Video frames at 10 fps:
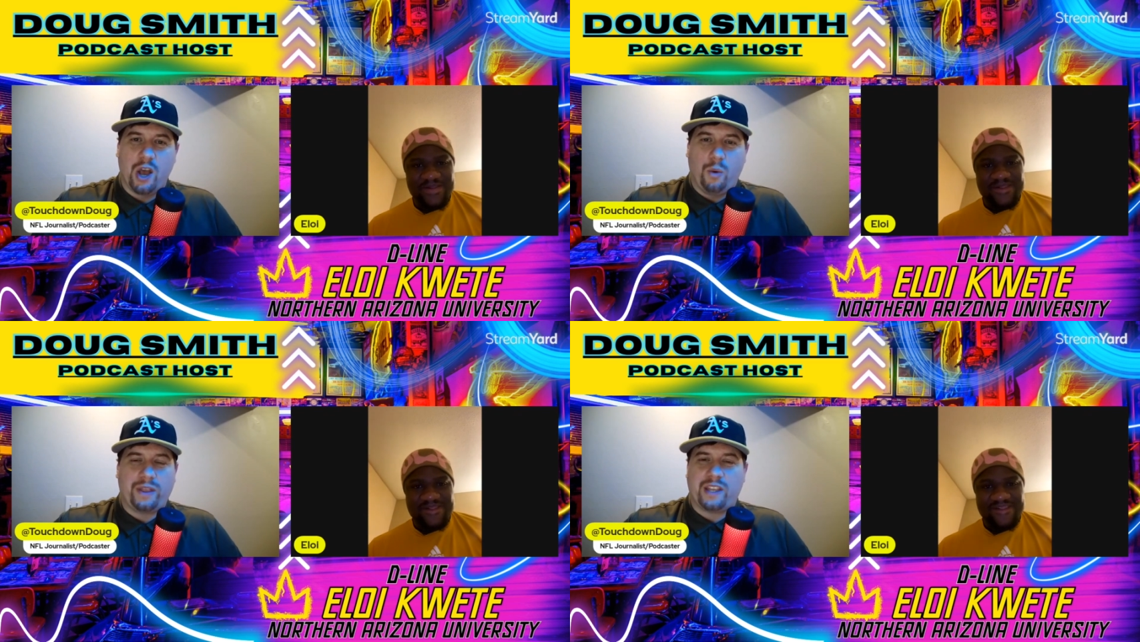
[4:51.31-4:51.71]

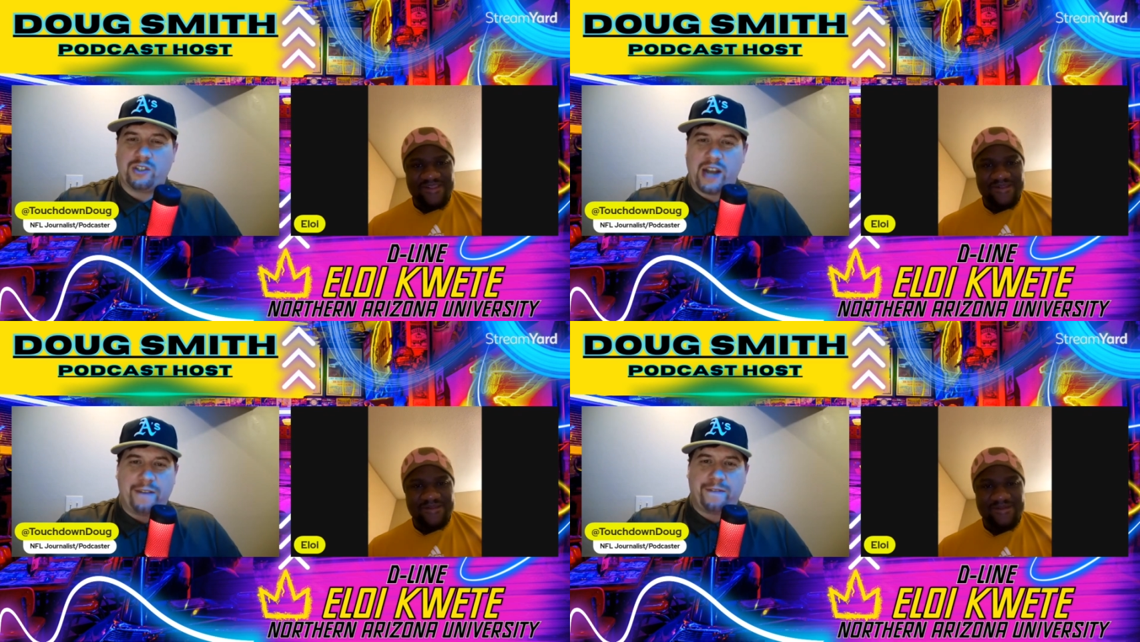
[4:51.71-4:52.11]
Speaker 1: With the
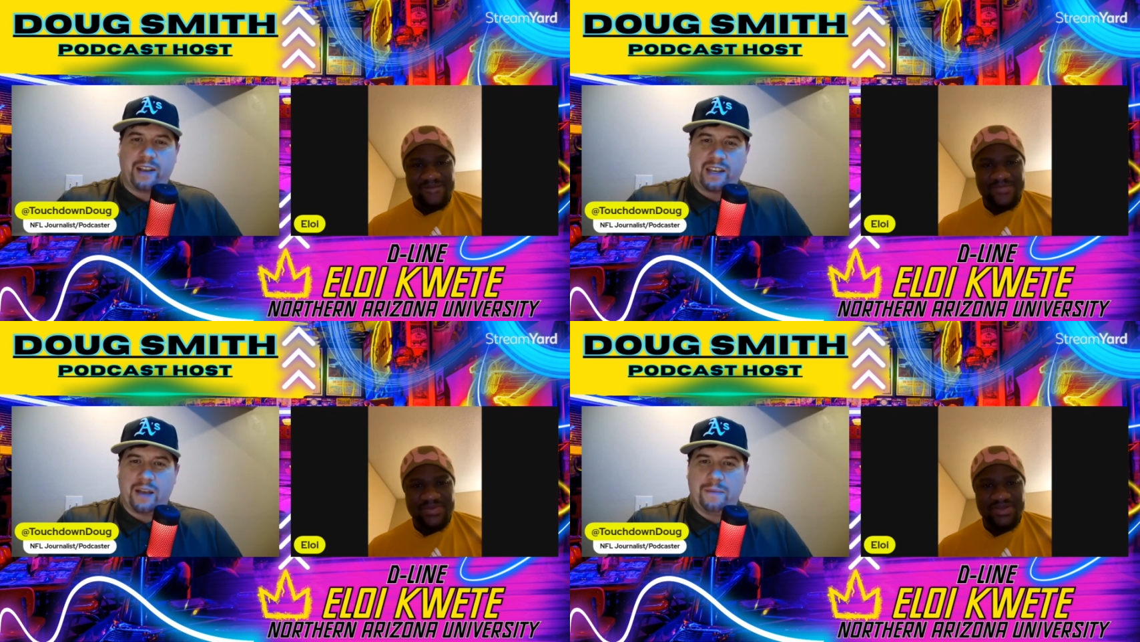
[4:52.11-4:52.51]

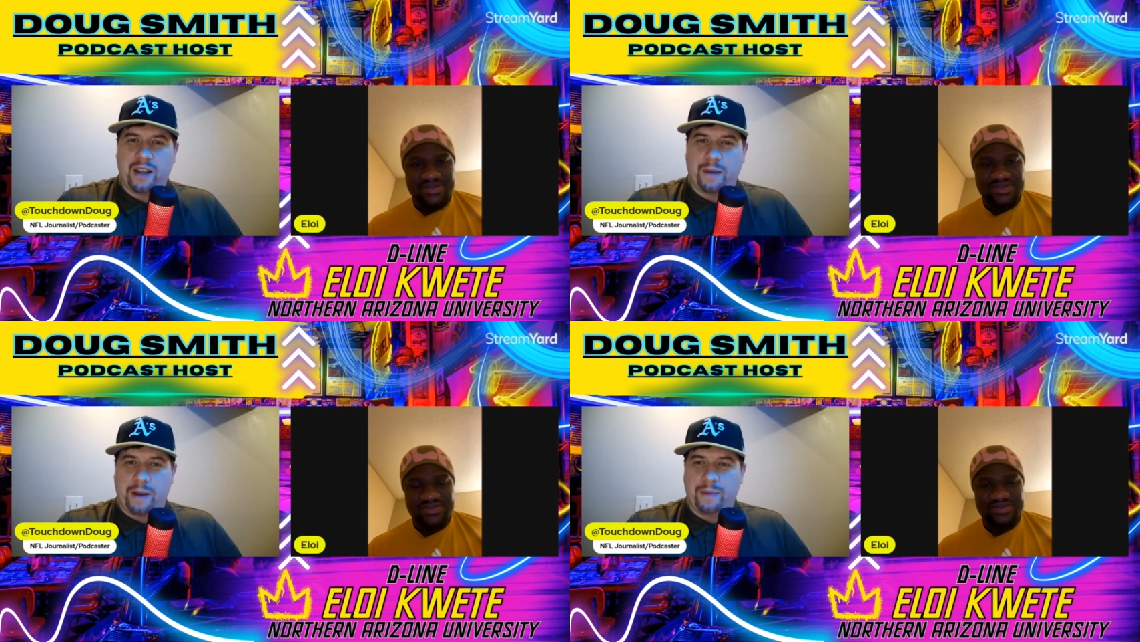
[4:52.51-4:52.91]
draft coming
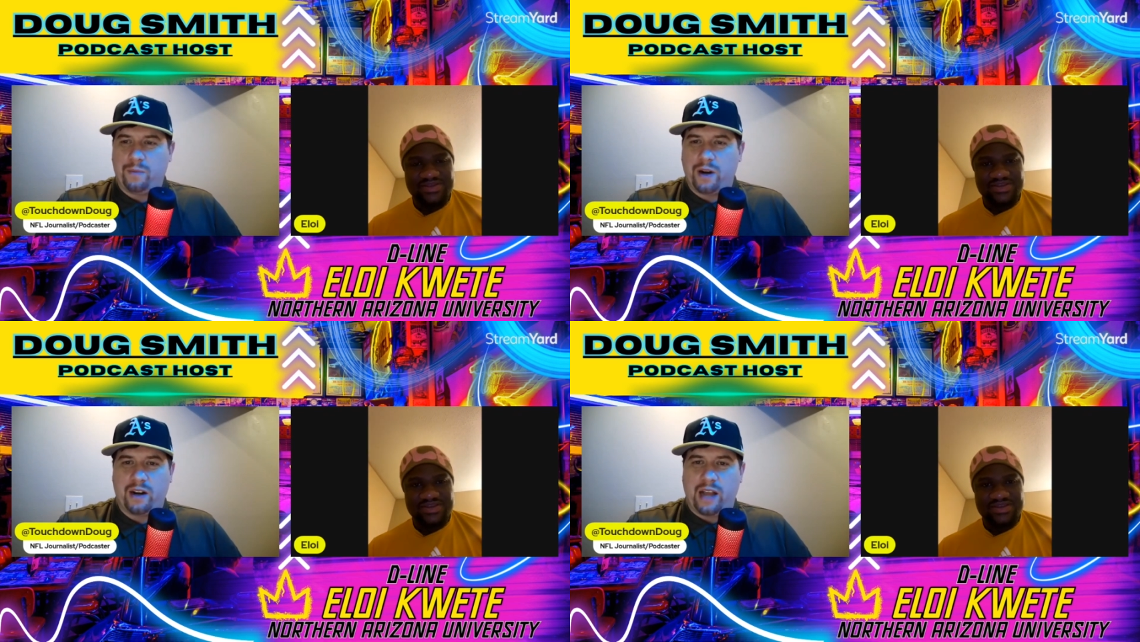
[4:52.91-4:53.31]
up, I mean,
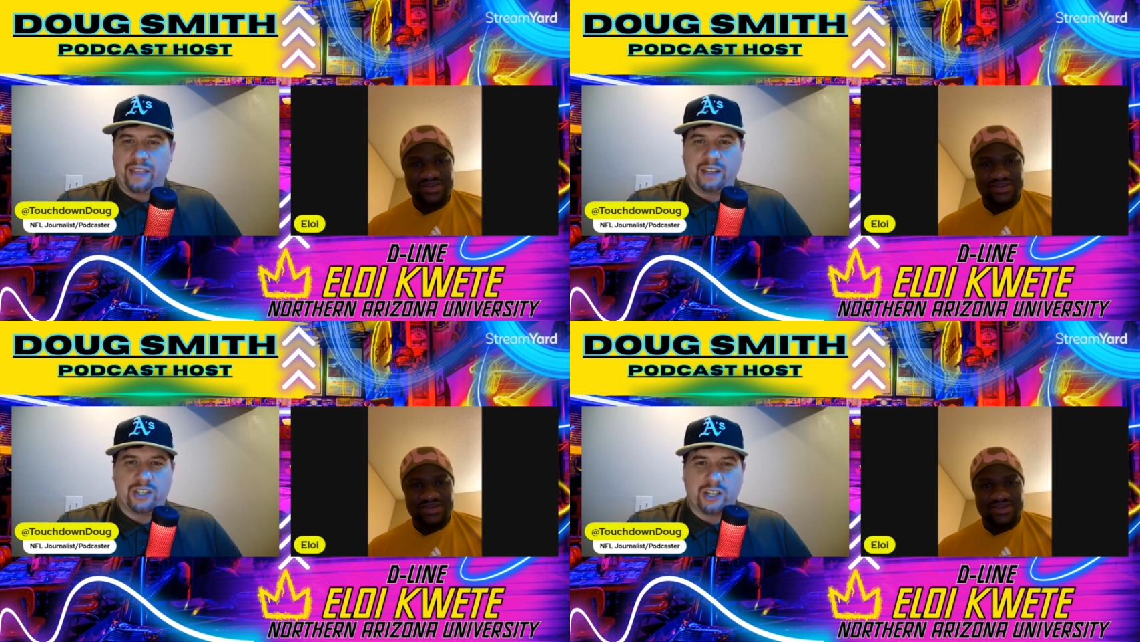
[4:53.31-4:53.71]
we're I
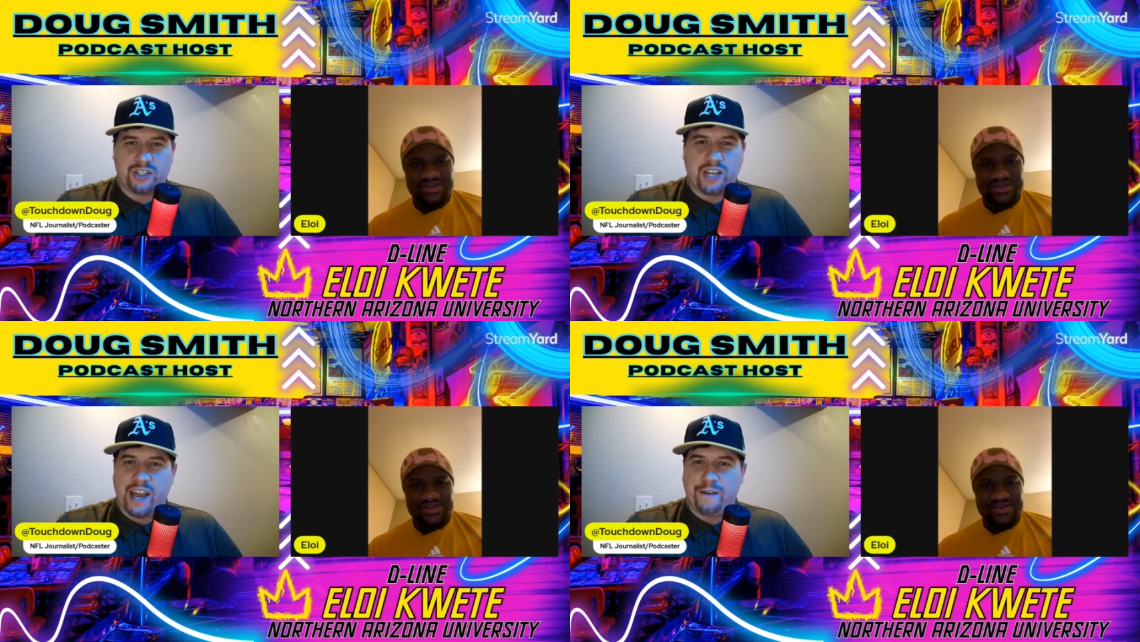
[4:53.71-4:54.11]
think just
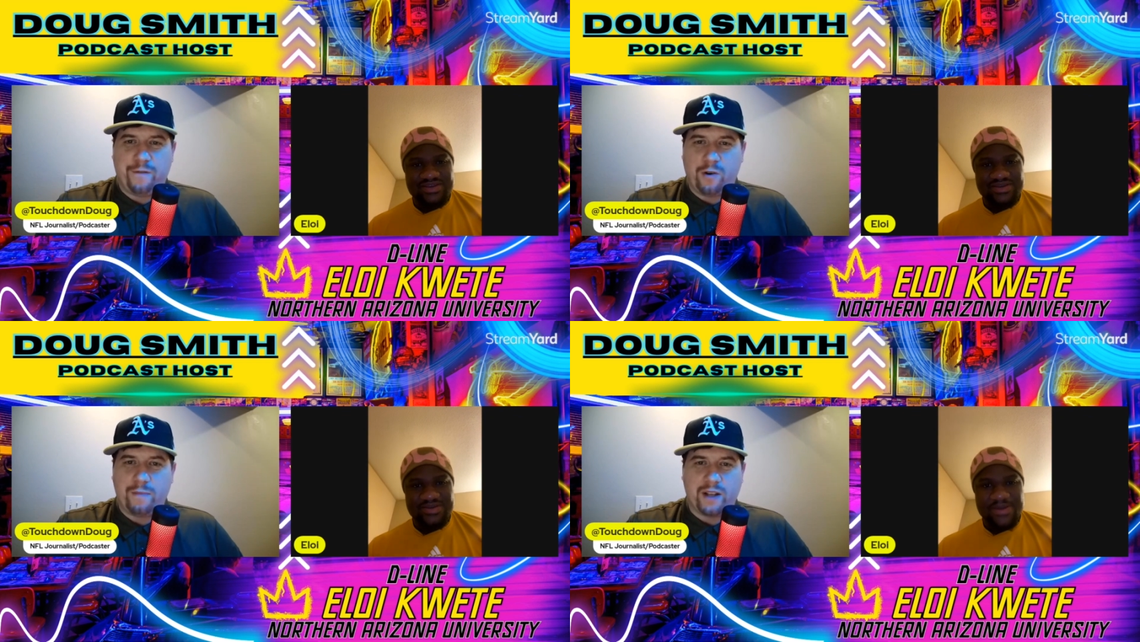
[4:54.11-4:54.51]
shy of
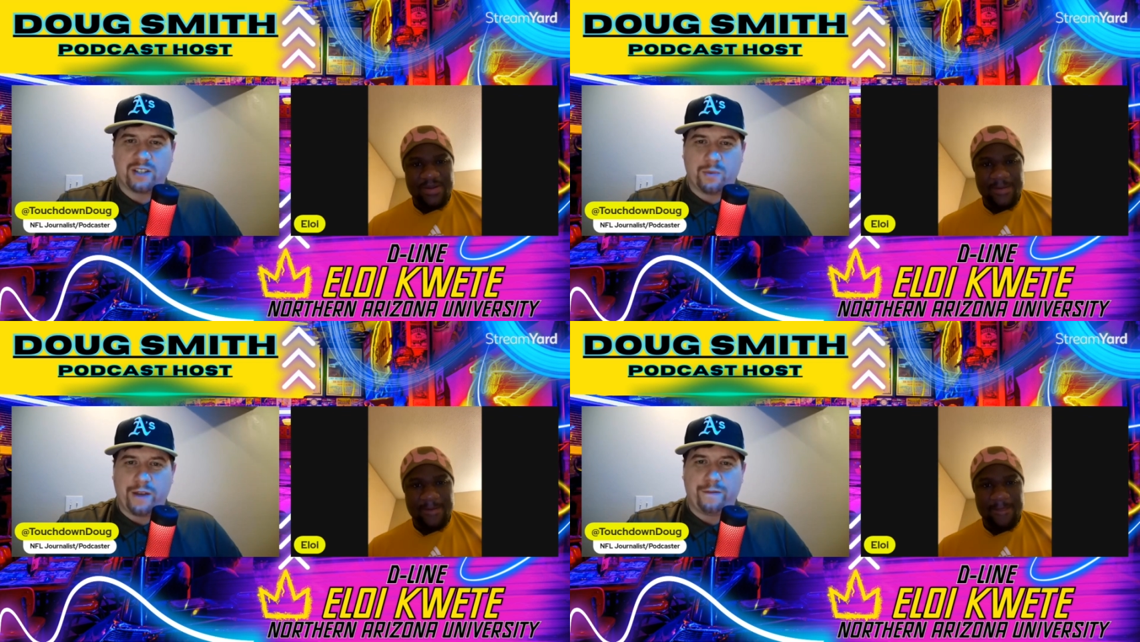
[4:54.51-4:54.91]
four months
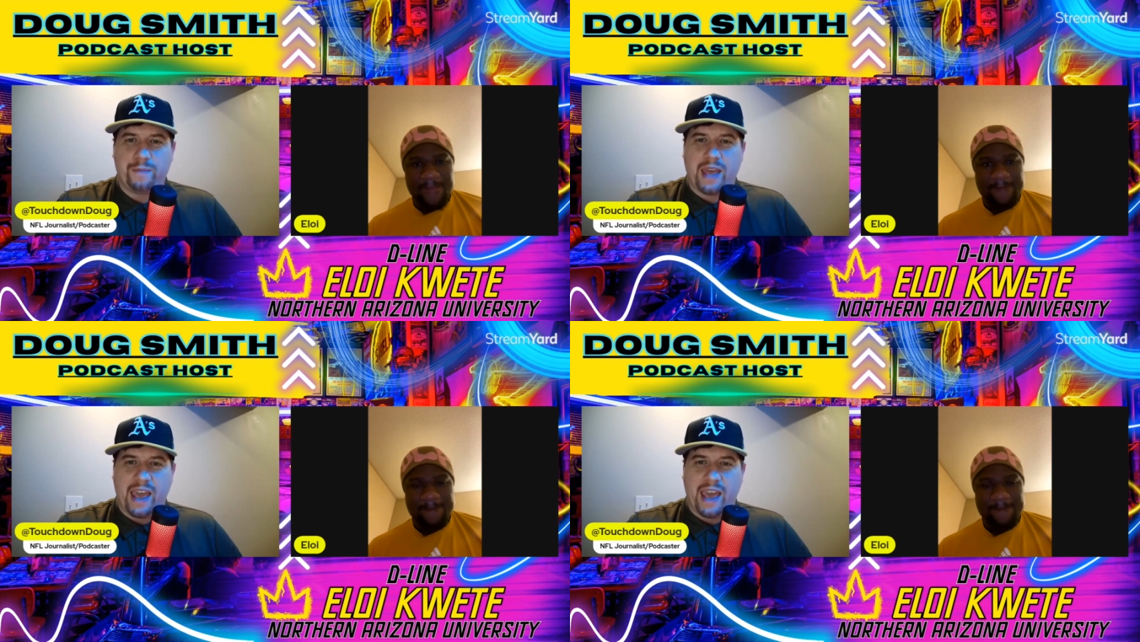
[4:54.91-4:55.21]
away from the